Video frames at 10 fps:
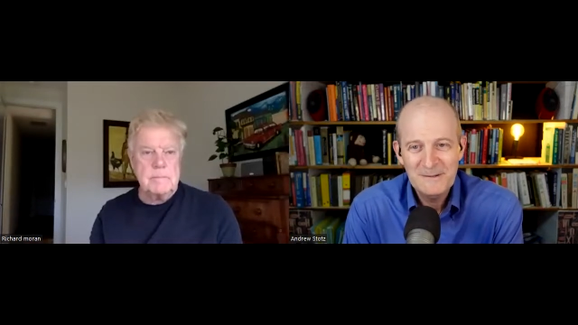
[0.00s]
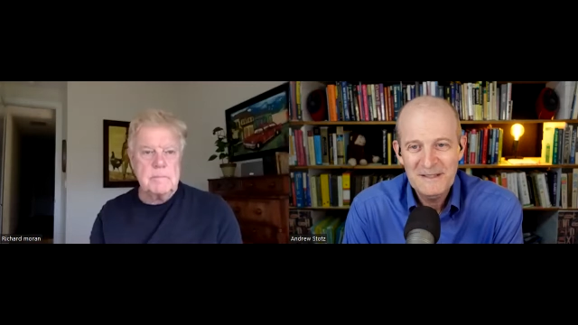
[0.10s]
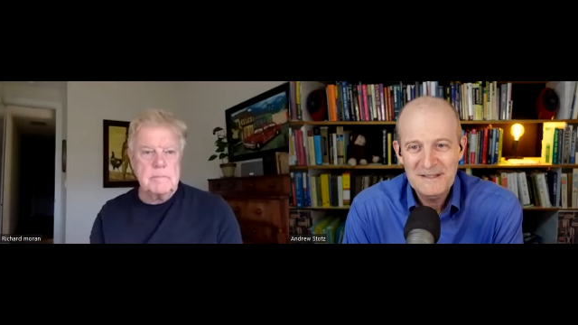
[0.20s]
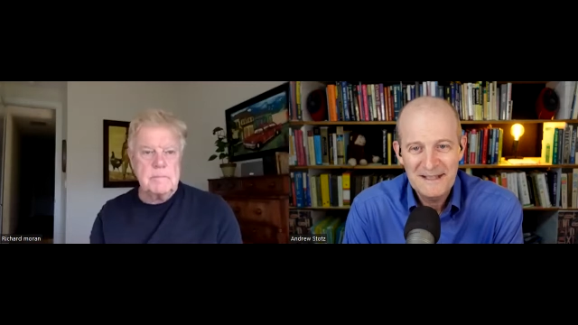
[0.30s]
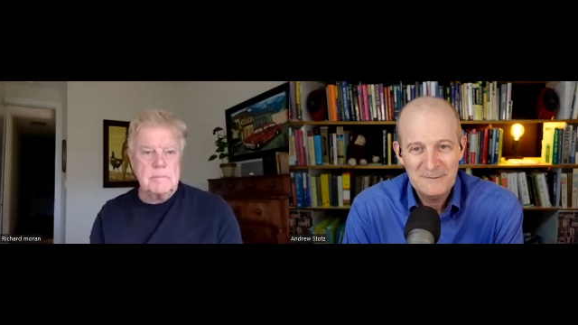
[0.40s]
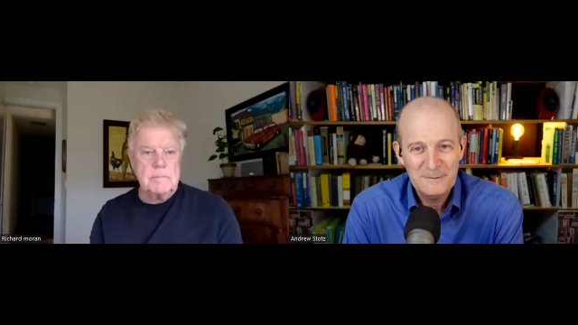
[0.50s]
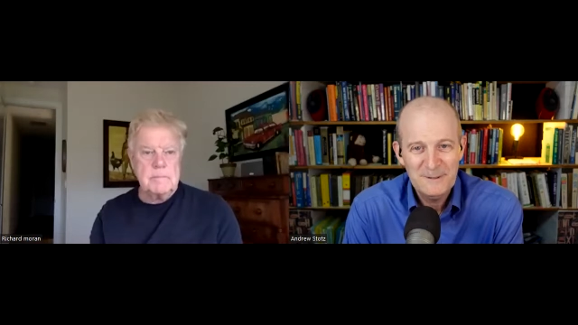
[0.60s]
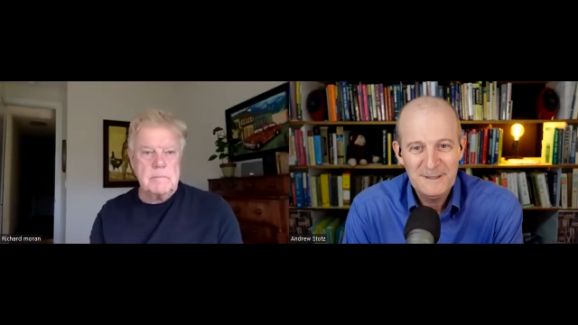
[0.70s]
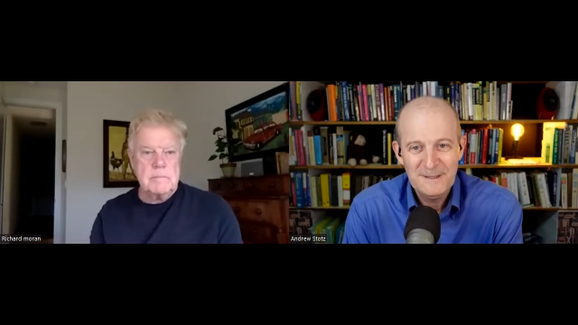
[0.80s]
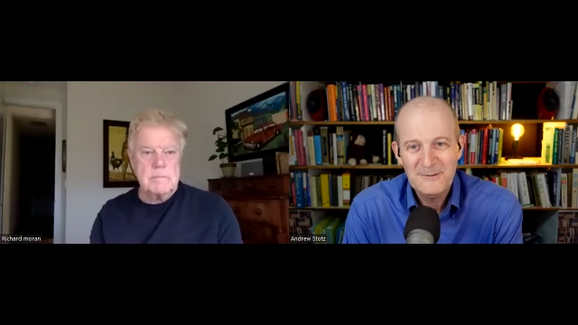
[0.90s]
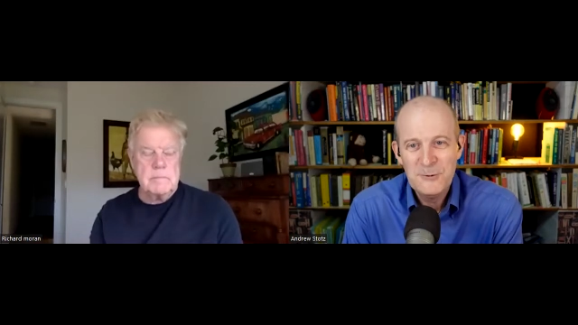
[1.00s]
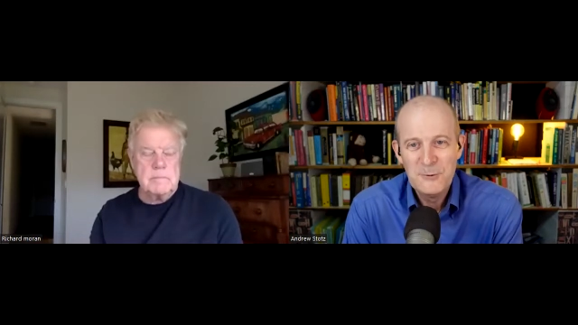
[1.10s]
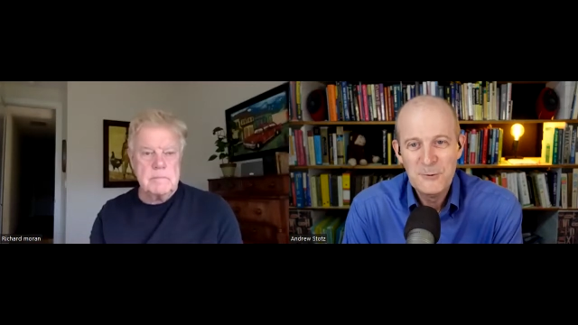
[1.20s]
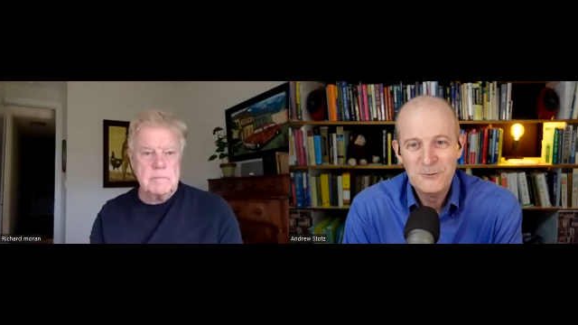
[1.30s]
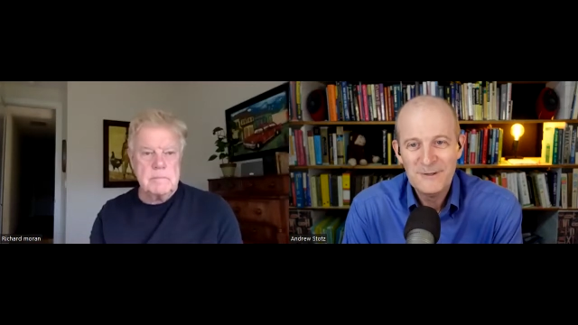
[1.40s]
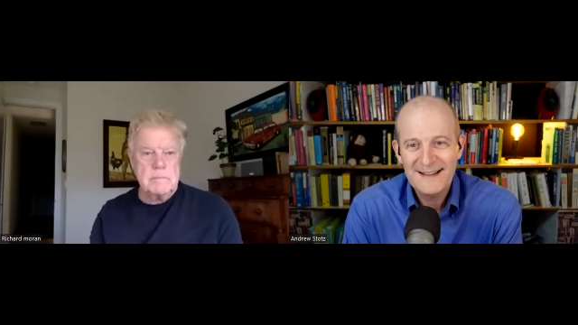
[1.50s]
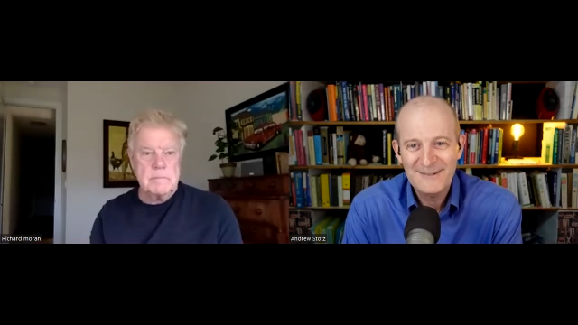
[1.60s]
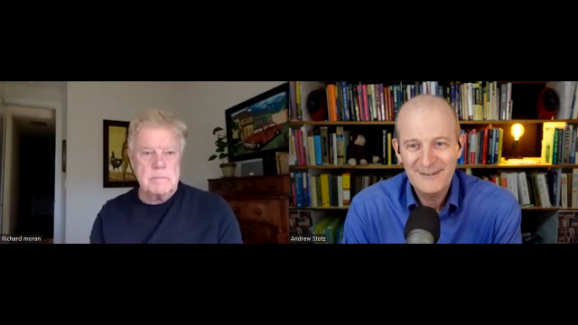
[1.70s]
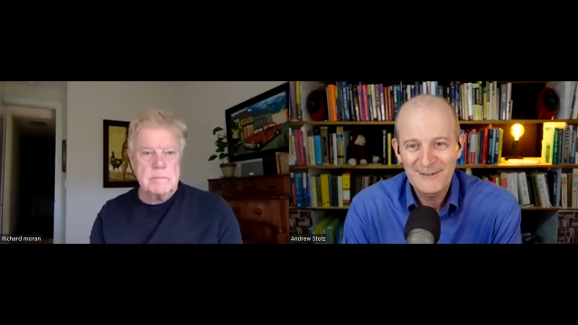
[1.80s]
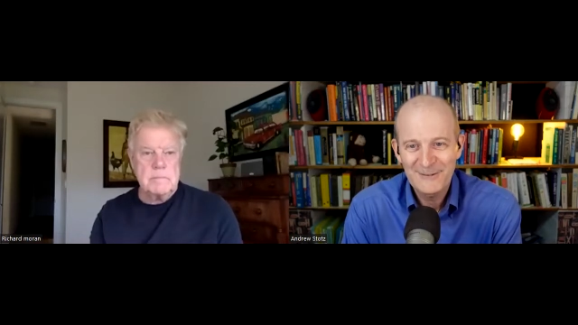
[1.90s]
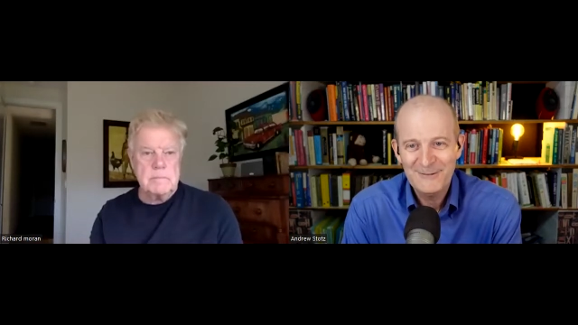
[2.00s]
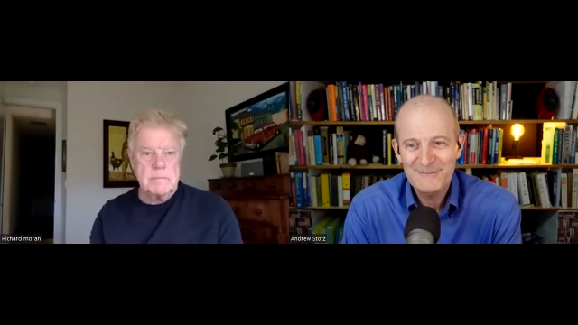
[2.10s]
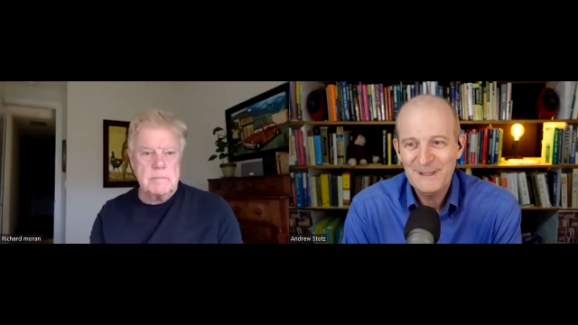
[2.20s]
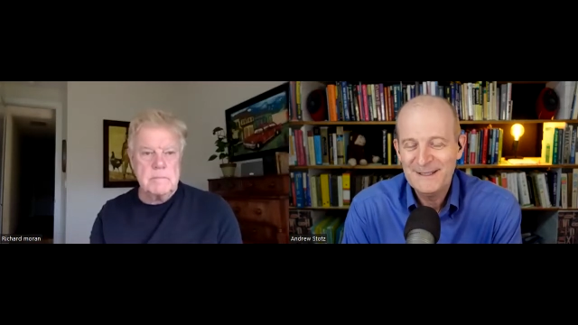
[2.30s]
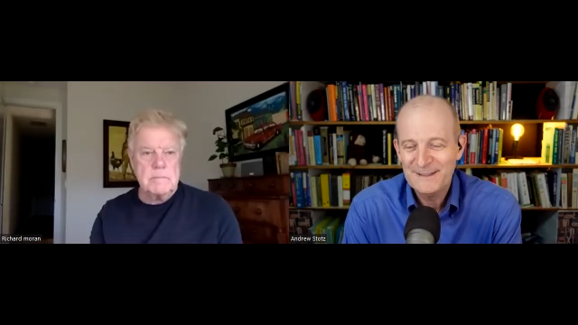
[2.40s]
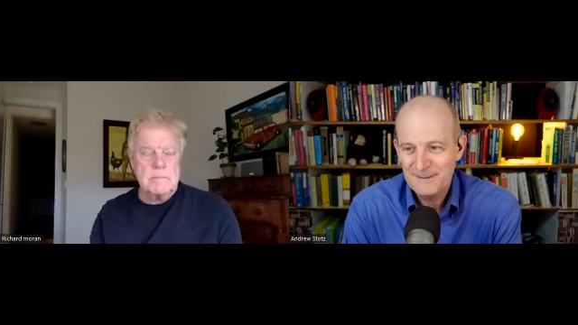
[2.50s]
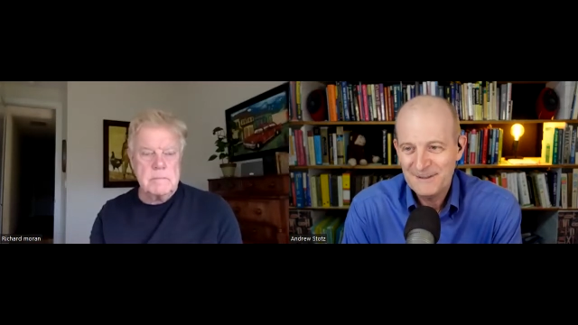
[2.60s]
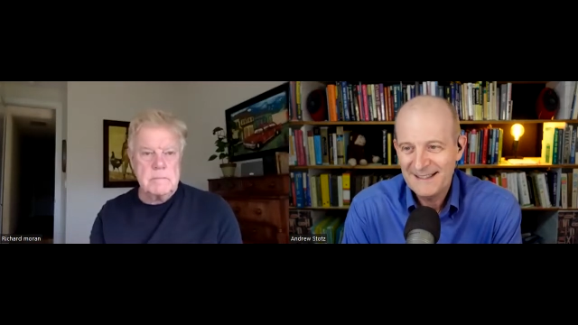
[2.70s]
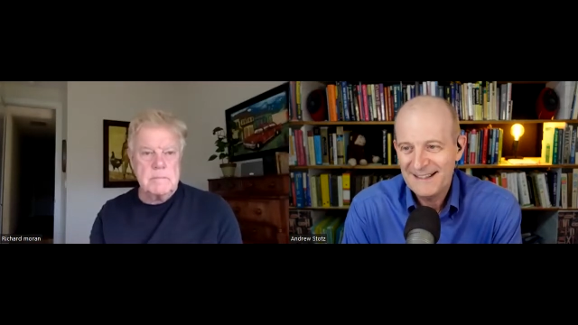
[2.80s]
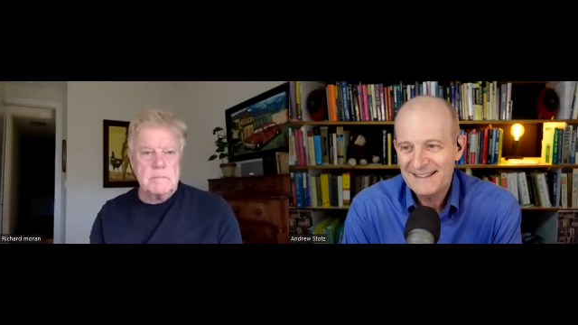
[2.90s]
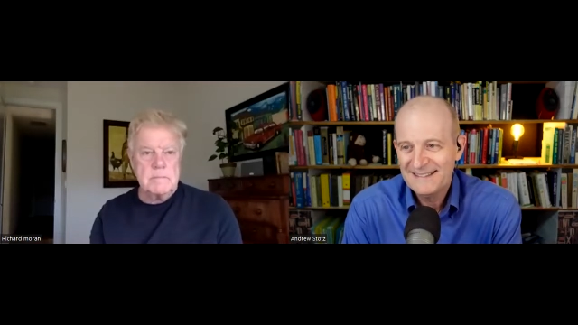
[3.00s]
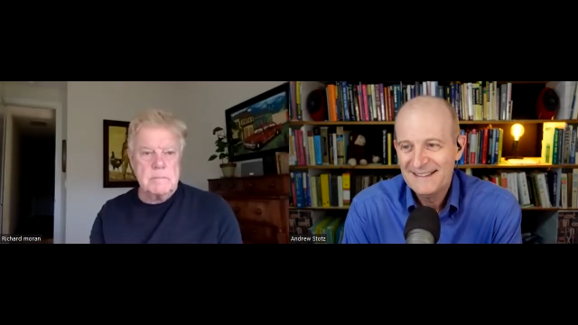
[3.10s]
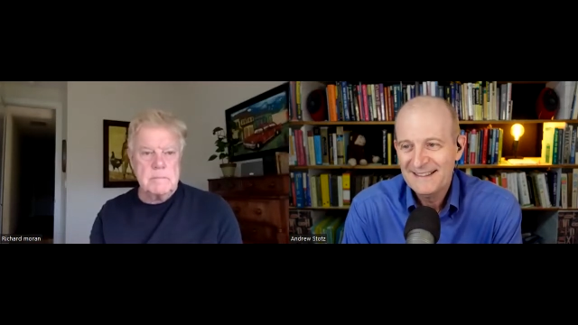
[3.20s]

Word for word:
Speaker 1: and these guys were really cool, down to earth, really interesting guys,